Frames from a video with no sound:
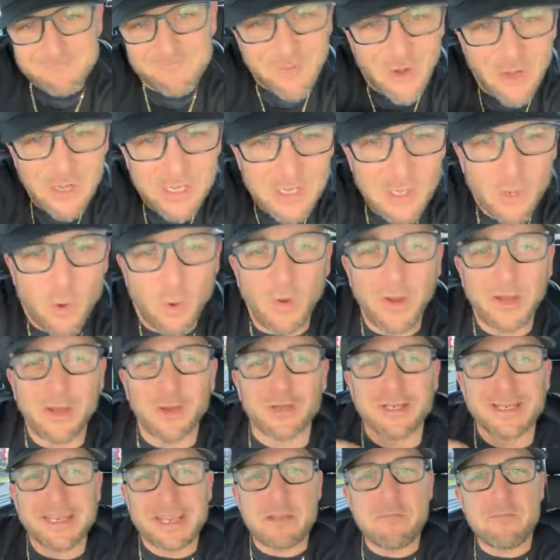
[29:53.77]
running
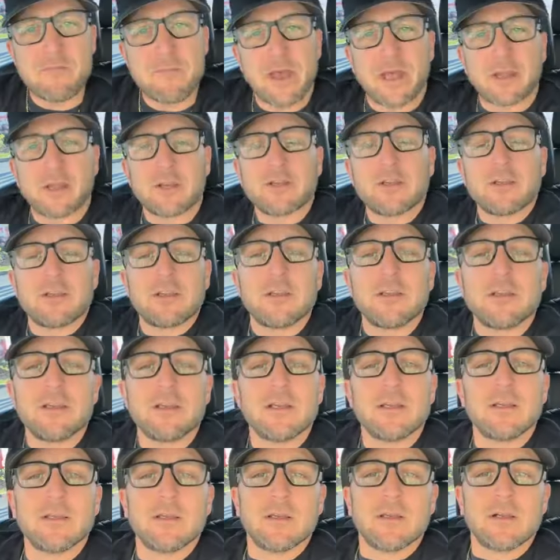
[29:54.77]
quicker to get better?
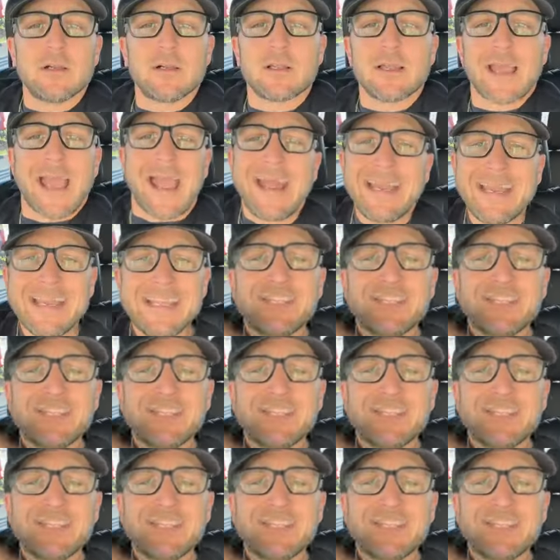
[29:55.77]
Hey, I